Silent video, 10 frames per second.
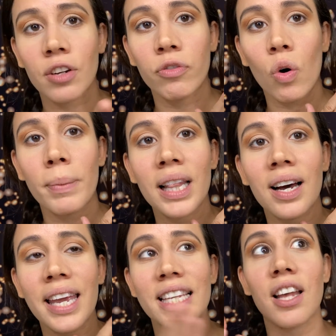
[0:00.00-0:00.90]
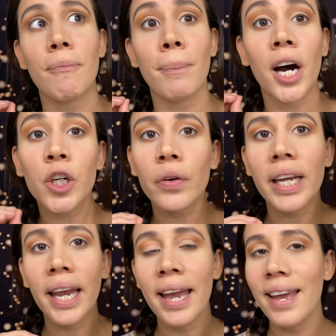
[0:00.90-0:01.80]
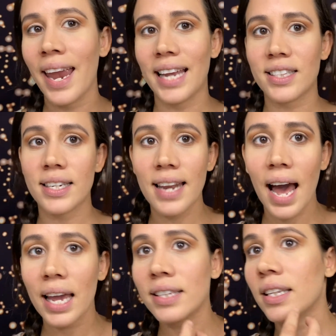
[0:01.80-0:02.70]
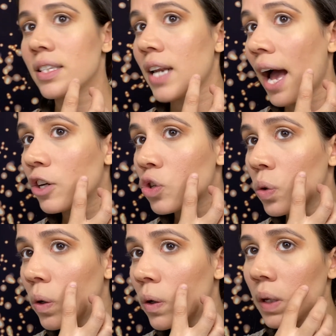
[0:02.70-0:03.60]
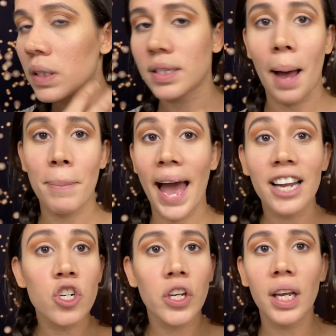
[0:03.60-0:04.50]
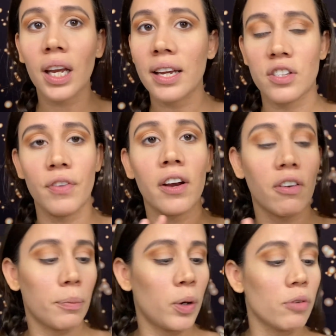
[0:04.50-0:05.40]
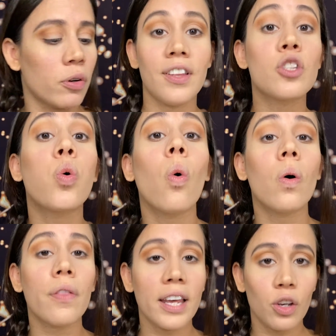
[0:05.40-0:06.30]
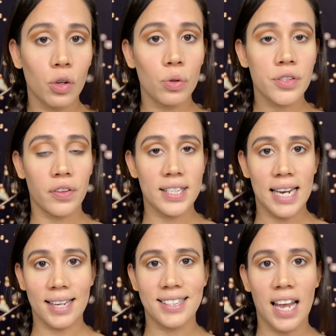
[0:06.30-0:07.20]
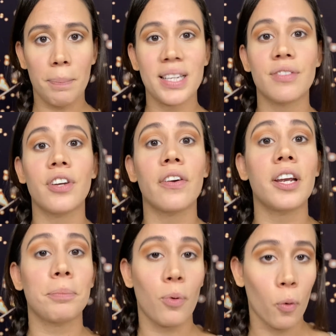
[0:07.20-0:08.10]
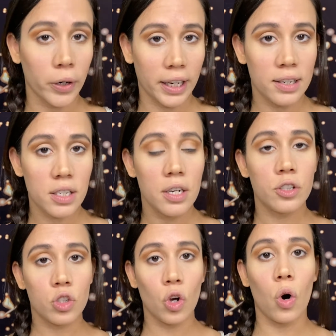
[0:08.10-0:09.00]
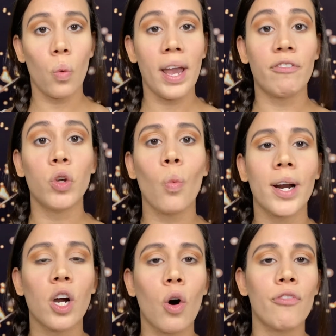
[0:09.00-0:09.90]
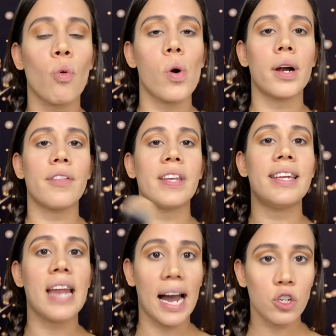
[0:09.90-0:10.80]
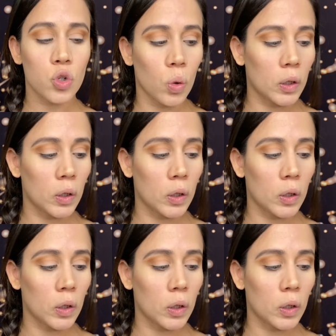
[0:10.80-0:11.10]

formula is buttery, it's nice, it's natural, it's not patchy, it's very, very beautiful. The tool that you use for this next step is very important. So if you wanna go for the natural